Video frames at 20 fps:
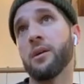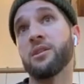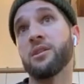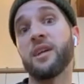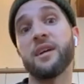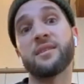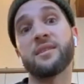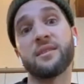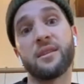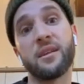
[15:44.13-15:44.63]

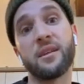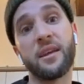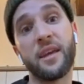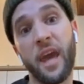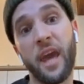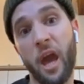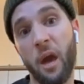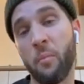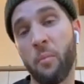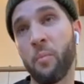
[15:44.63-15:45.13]
Justin
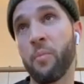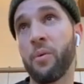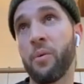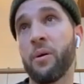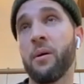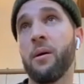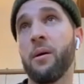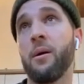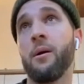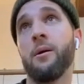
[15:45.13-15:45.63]
Kemp,
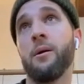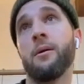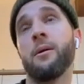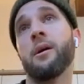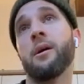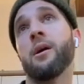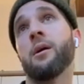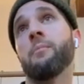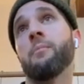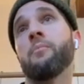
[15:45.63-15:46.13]

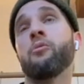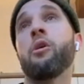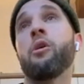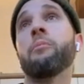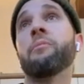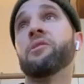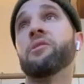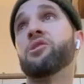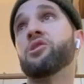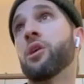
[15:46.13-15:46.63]

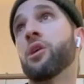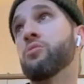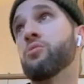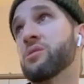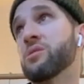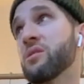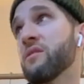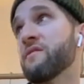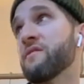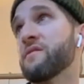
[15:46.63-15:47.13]
Robbie
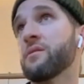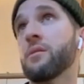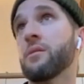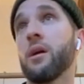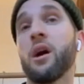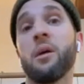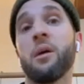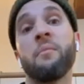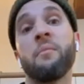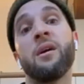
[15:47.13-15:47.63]
Joseph,
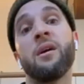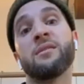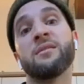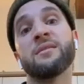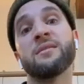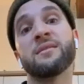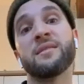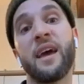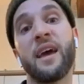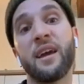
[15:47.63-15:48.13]

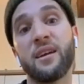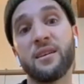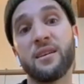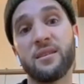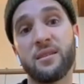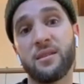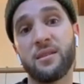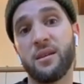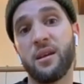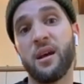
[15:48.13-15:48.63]
Martin
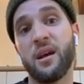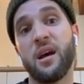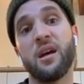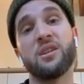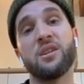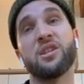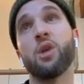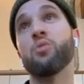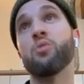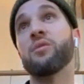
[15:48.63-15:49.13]
Saggers,
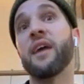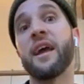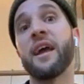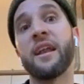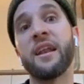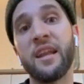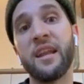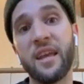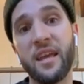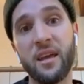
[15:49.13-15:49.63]
Joe
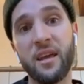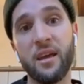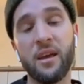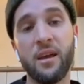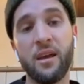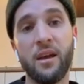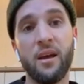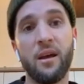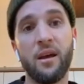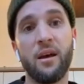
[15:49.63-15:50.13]
Denley.
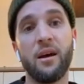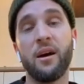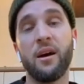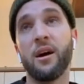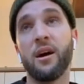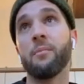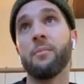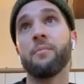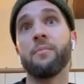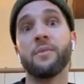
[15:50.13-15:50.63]

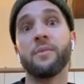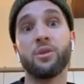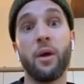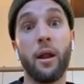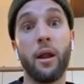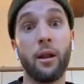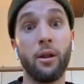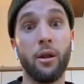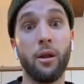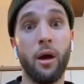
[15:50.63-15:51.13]

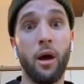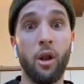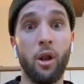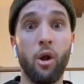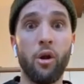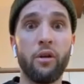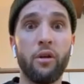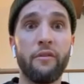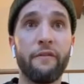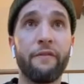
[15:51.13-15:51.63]
So a
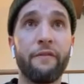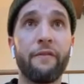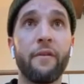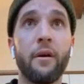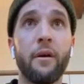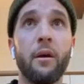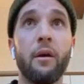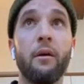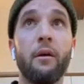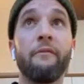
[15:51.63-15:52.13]
lot of
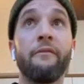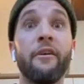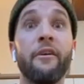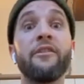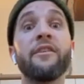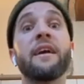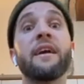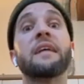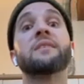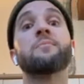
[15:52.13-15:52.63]

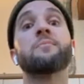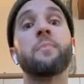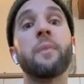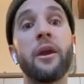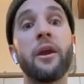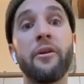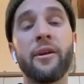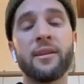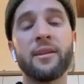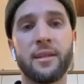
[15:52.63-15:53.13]
very
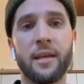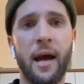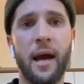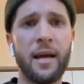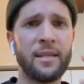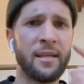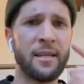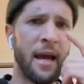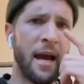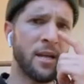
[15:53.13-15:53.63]
experienced
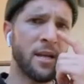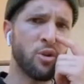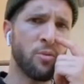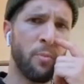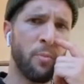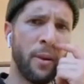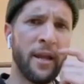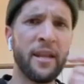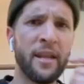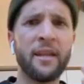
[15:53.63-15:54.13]
guys, and guys who
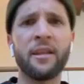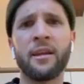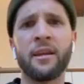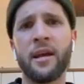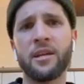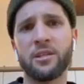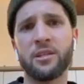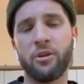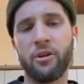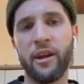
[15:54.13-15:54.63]
played
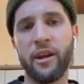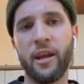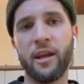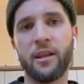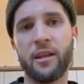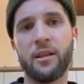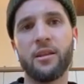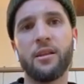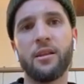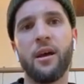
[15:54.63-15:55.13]
international
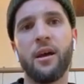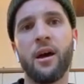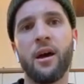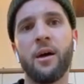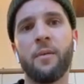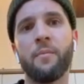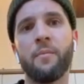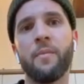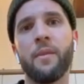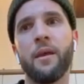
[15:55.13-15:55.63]
cricket.
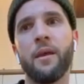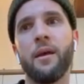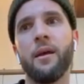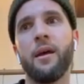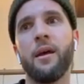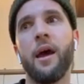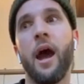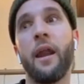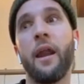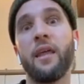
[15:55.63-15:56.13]
And
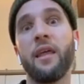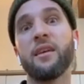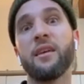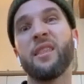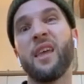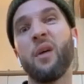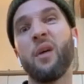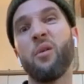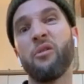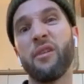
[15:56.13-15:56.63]
I think
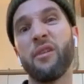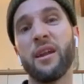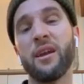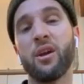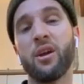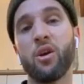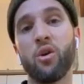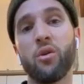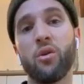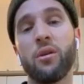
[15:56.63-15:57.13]
they were really
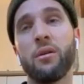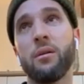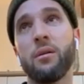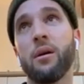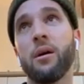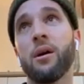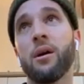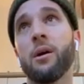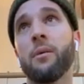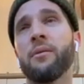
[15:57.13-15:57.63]
good.
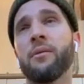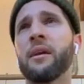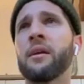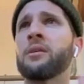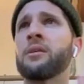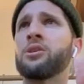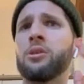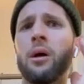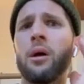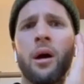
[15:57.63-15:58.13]
I
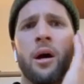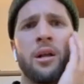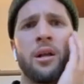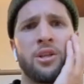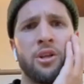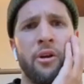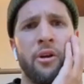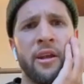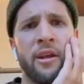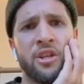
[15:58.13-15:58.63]
think
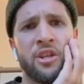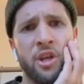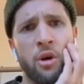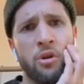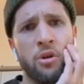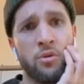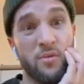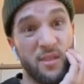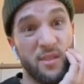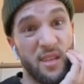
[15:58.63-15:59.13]
Geraint
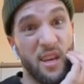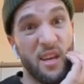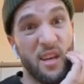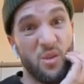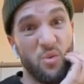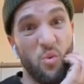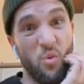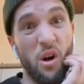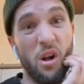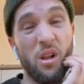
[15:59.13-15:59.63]
Jones was there
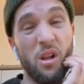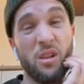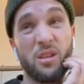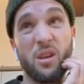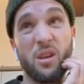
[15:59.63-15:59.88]
as well.